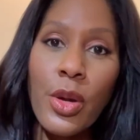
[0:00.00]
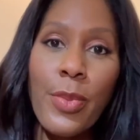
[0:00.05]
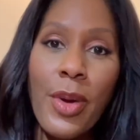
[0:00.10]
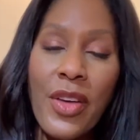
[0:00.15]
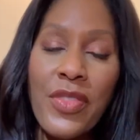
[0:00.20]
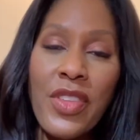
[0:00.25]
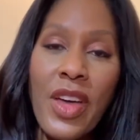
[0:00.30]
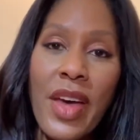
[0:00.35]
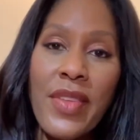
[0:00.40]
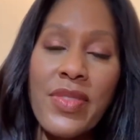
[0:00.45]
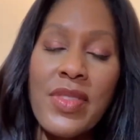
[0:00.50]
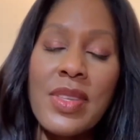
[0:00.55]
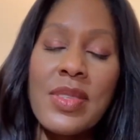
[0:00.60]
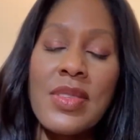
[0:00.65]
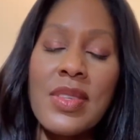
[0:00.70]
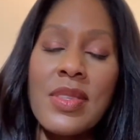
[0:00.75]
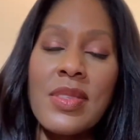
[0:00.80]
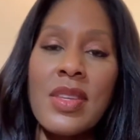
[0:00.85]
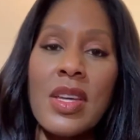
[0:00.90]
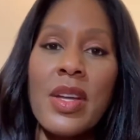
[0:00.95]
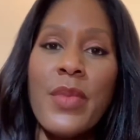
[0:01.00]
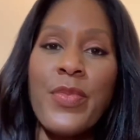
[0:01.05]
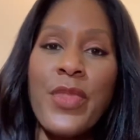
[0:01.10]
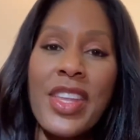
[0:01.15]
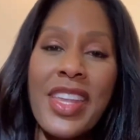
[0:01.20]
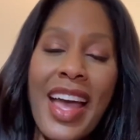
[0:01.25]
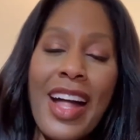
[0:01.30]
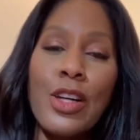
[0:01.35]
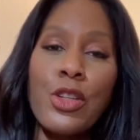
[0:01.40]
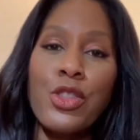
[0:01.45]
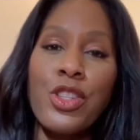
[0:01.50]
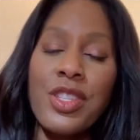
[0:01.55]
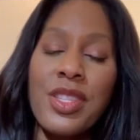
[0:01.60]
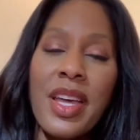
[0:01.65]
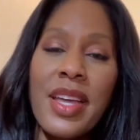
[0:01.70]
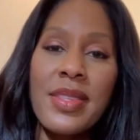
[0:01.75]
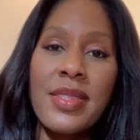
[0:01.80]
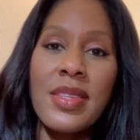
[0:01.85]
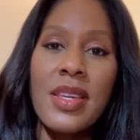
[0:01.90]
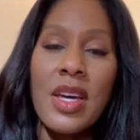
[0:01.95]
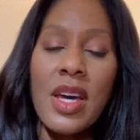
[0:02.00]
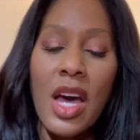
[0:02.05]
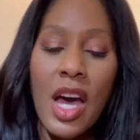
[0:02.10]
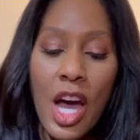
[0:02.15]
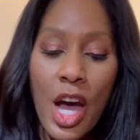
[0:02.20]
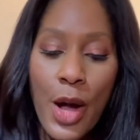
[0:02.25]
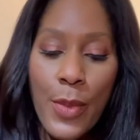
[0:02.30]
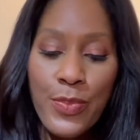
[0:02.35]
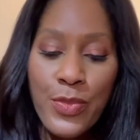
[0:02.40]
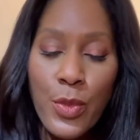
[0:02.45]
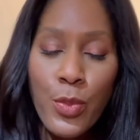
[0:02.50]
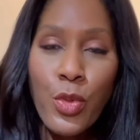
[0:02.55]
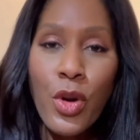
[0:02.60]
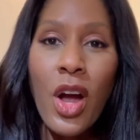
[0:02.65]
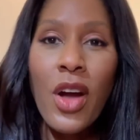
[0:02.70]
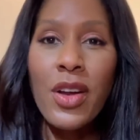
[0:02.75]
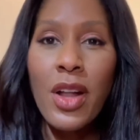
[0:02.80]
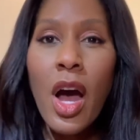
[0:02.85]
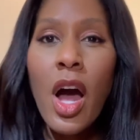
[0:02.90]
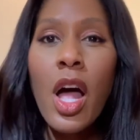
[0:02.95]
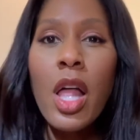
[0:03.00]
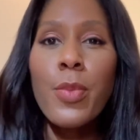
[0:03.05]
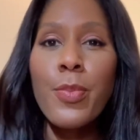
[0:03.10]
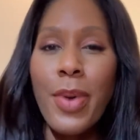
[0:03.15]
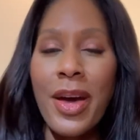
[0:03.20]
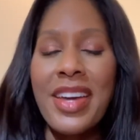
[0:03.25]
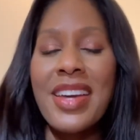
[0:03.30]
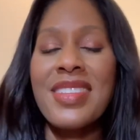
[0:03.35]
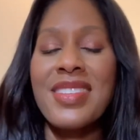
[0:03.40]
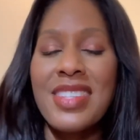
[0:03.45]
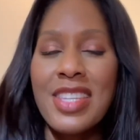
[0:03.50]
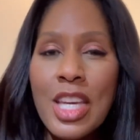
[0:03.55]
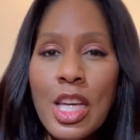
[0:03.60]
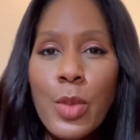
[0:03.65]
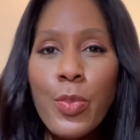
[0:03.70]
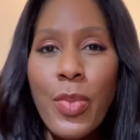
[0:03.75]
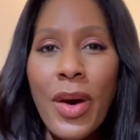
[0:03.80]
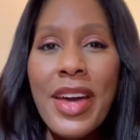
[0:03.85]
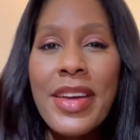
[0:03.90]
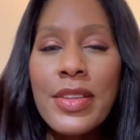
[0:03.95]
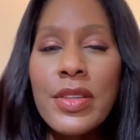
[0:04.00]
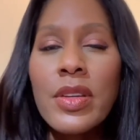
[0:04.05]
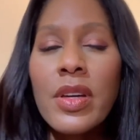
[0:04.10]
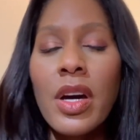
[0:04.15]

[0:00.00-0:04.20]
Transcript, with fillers: about that. This is an allergy that's um, brought on by a tick bite.